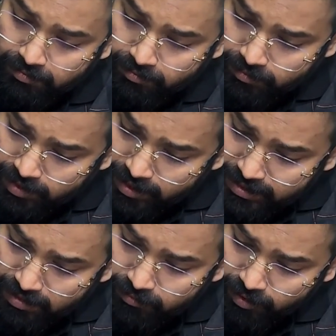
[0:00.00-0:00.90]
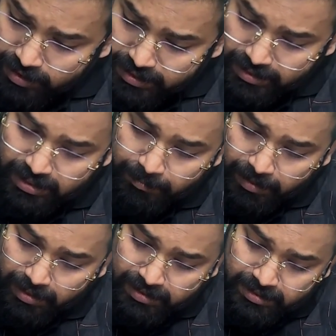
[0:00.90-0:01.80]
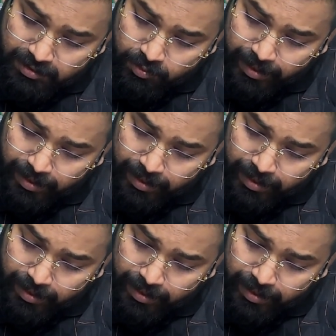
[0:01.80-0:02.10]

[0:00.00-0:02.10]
the reason for C3 plants to